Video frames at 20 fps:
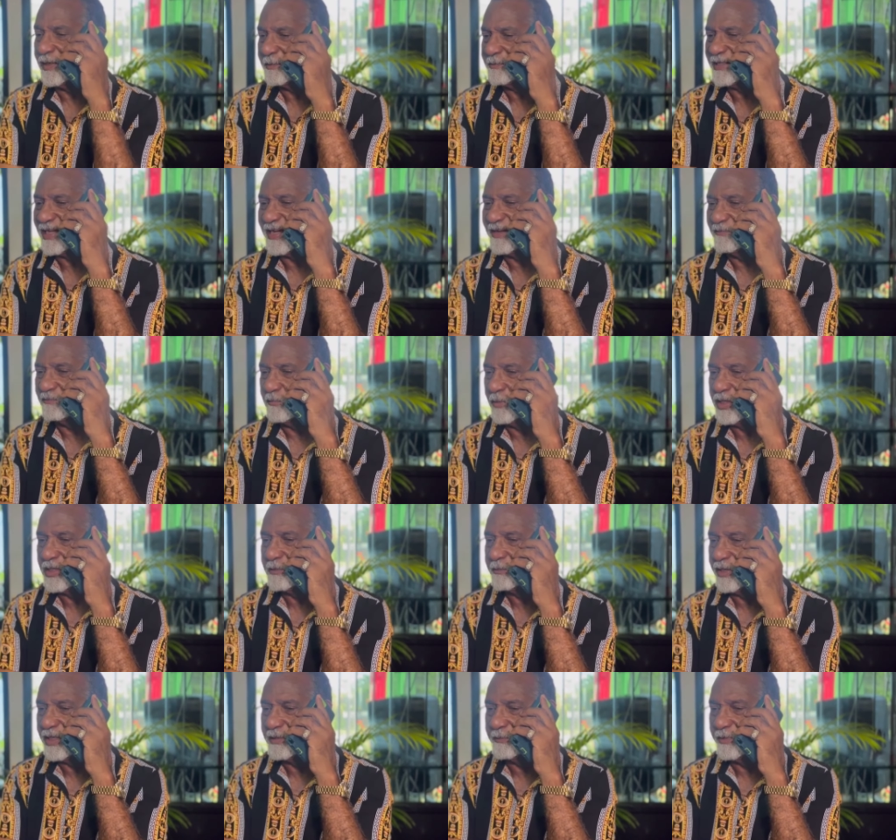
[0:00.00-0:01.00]
I'm saying? Money,
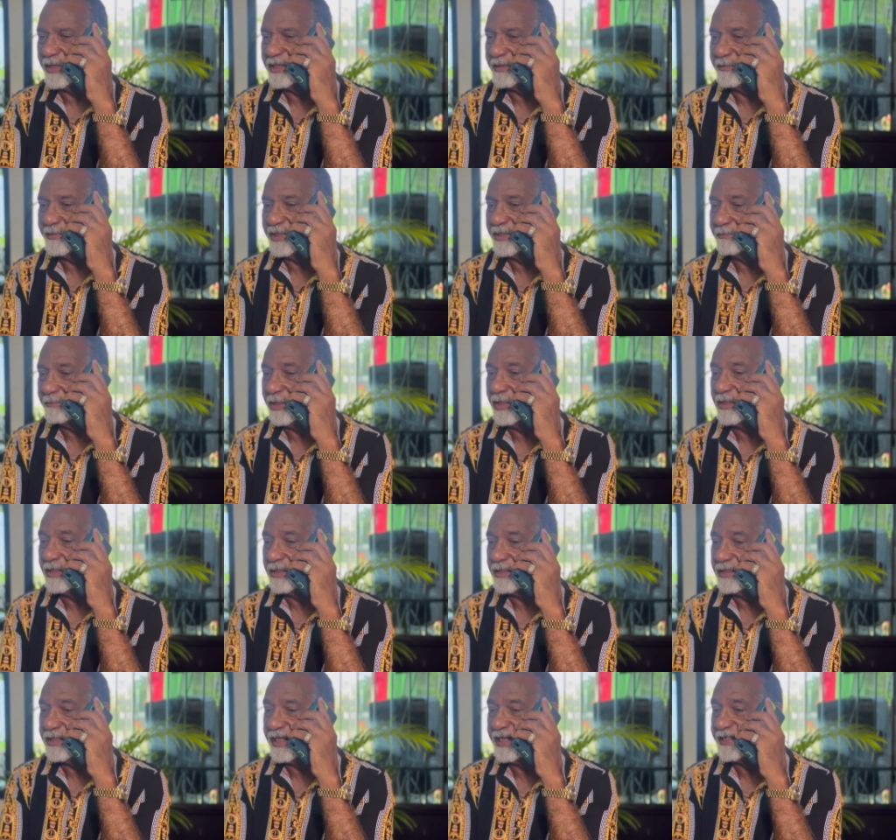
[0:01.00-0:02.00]
money, money, money,
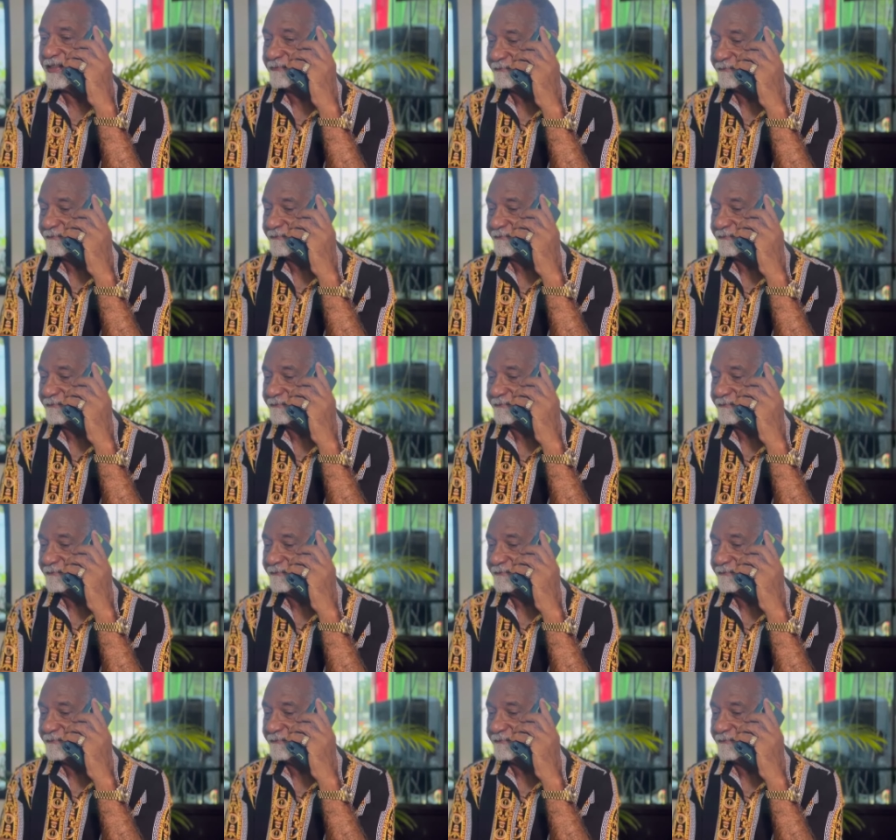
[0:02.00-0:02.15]
money.